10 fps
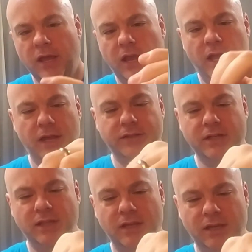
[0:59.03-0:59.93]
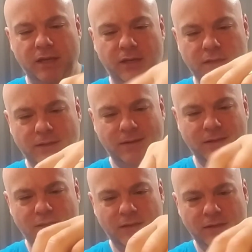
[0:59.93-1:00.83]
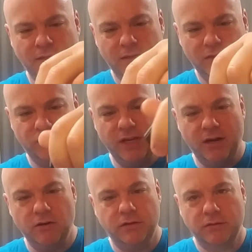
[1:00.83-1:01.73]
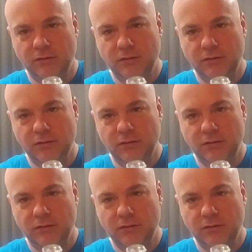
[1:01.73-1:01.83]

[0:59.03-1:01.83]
Uh, it's got the standard